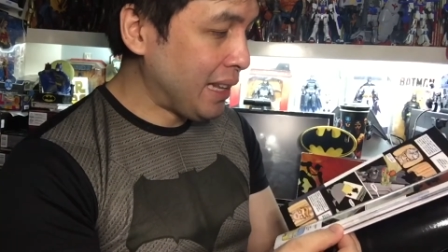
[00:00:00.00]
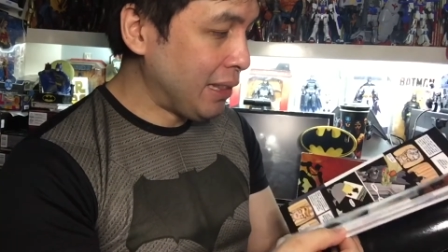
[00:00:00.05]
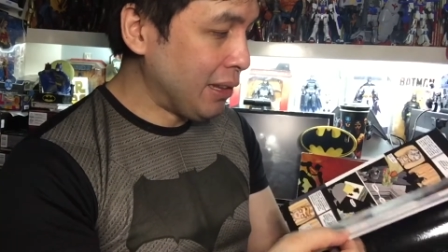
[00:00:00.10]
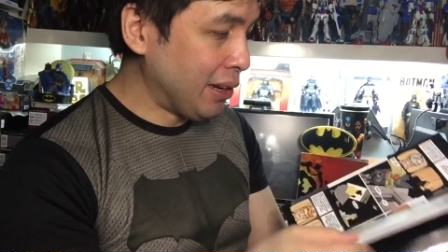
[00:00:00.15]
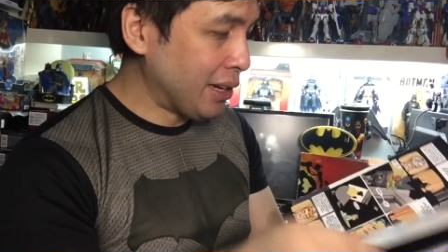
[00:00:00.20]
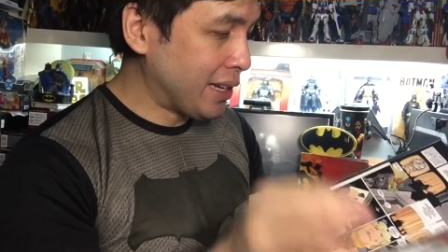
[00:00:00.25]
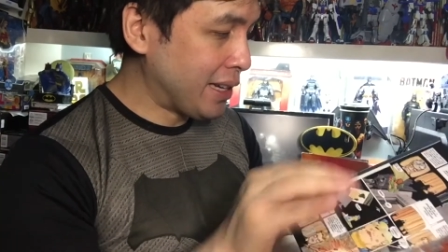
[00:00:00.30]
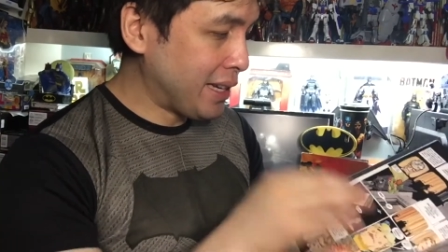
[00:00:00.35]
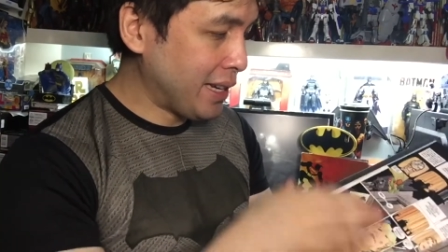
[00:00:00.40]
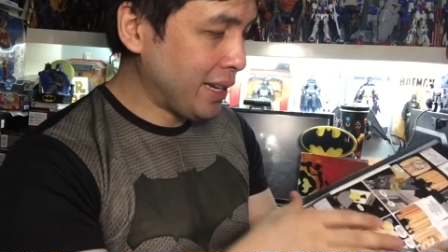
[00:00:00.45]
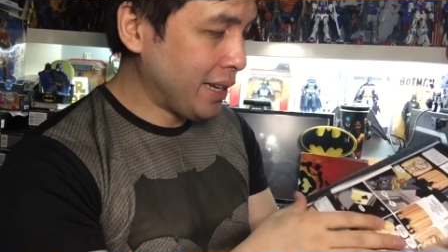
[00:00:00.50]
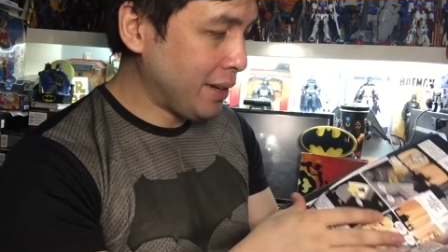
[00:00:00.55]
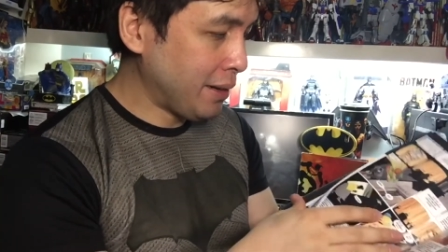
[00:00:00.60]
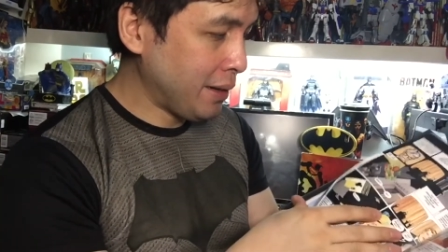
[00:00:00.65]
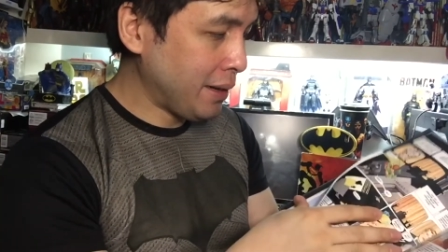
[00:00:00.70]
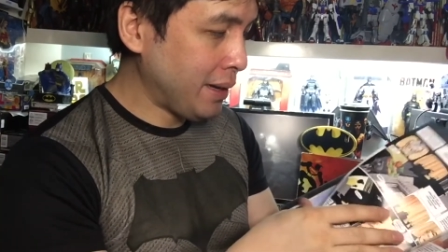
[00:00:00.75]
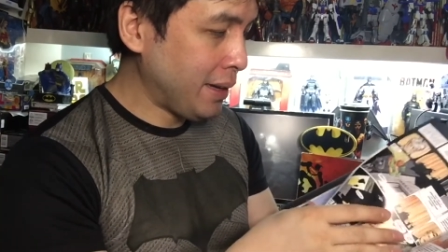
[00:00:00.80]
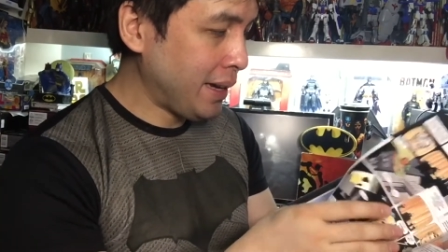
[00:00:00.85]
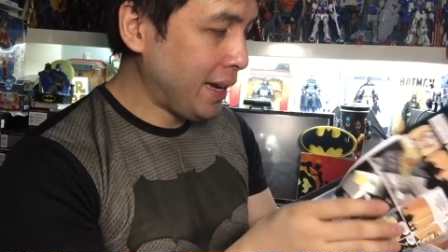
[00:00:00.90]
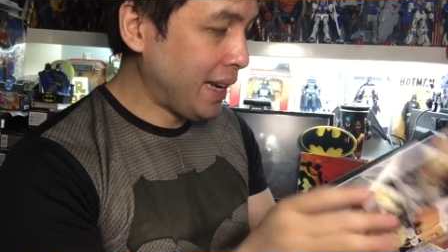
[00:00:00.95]
look
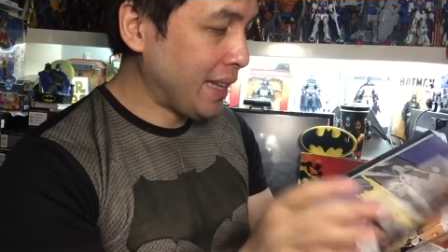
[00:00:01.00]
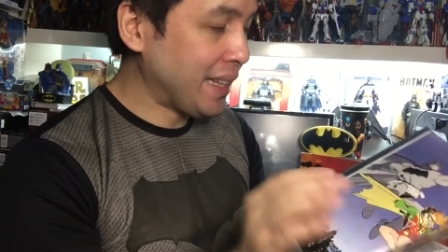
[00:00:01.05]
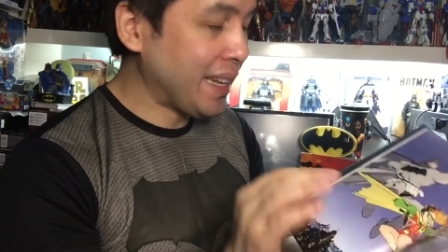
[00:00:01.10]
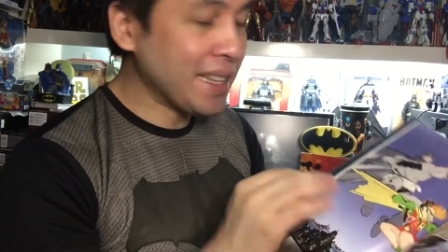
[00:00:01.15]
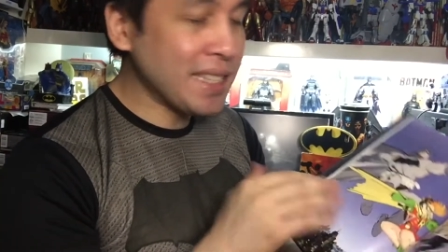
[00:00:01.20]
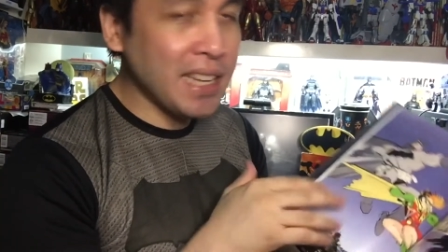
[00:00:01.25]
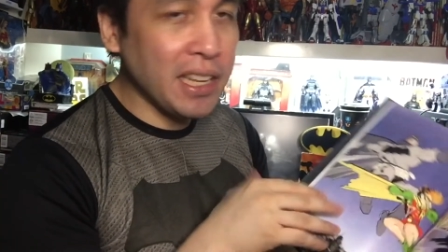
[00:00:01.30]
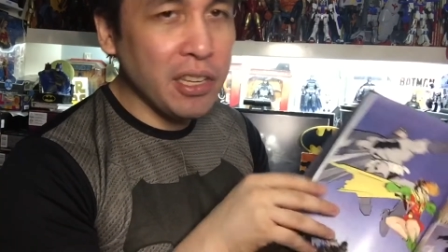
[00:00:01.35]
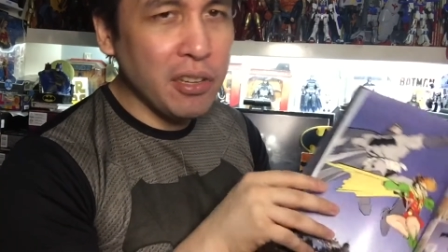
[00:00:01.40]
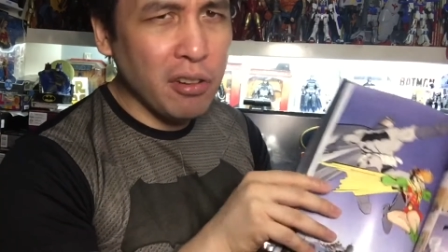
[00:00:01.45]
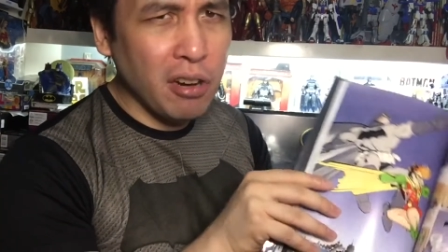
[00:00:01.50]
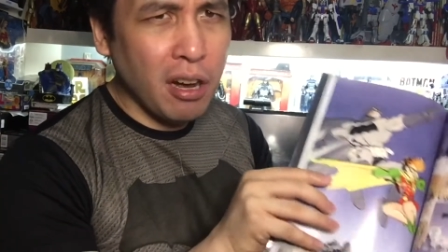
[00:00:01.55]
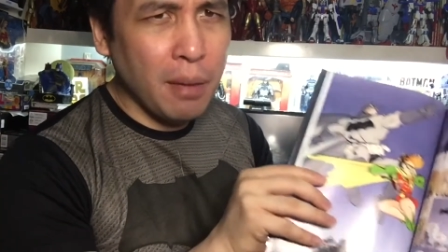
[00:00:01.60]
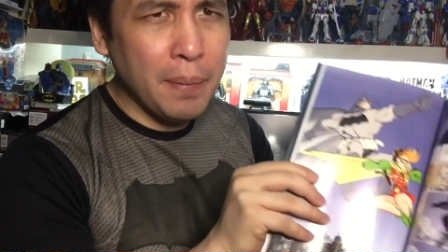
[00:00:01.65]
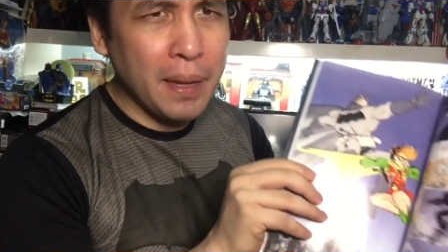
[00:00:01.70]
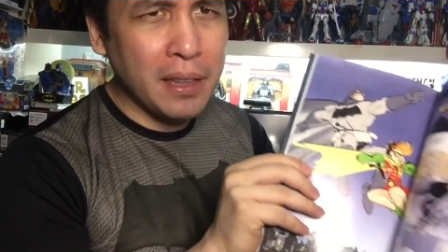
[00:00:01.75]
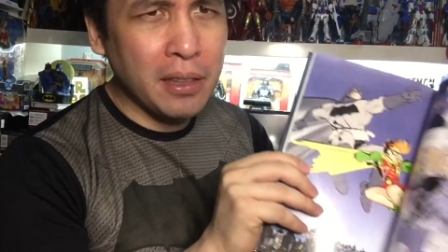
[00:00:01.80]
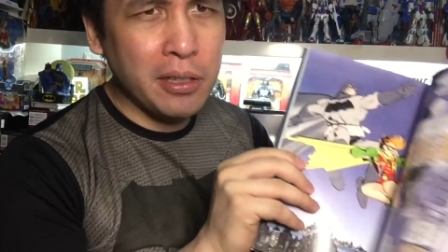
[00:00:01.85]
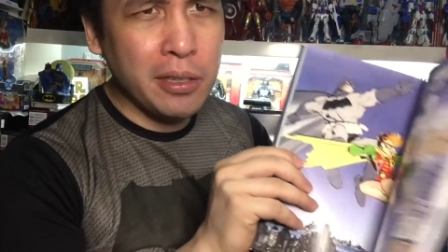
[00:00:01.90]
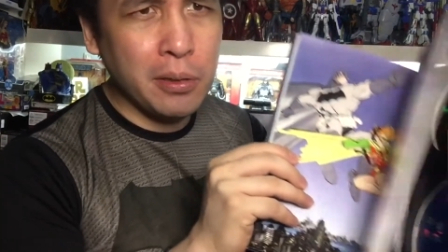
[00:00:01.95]
and gets a new
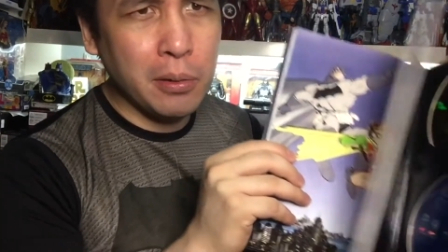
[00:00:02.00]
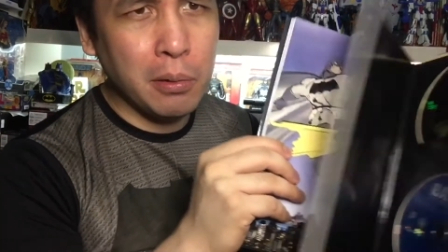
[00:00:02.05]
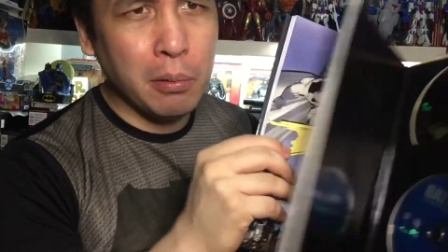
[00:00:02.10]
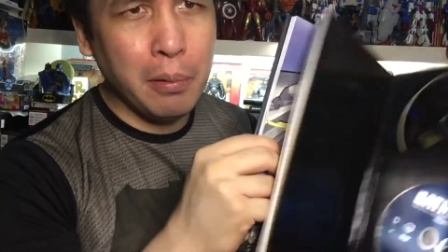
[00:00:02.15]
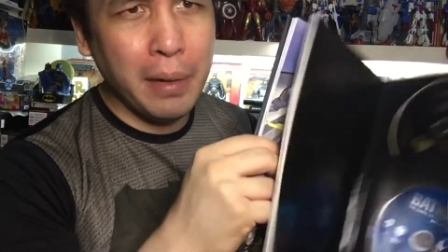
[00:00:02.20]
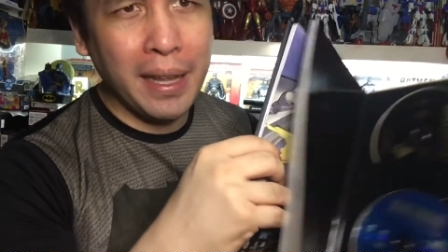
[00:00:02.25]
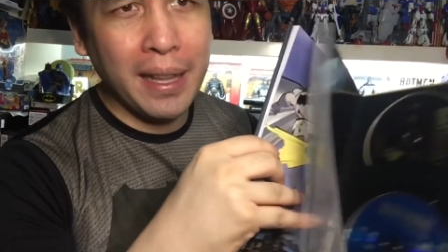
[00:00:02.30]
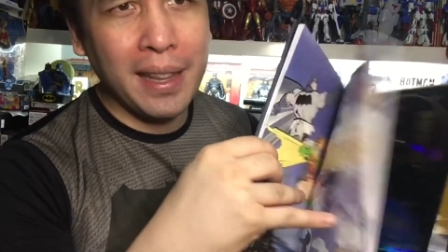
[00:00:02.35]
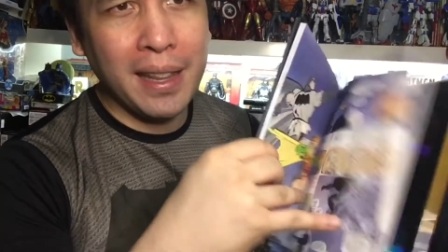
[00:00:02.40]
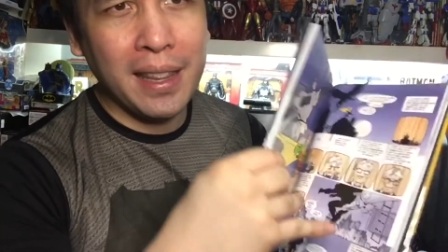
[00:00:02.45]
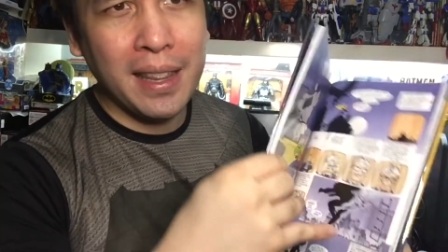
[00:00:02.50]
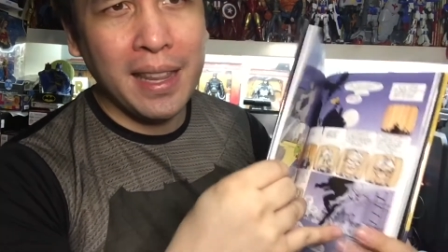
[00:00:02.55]
Robin too, with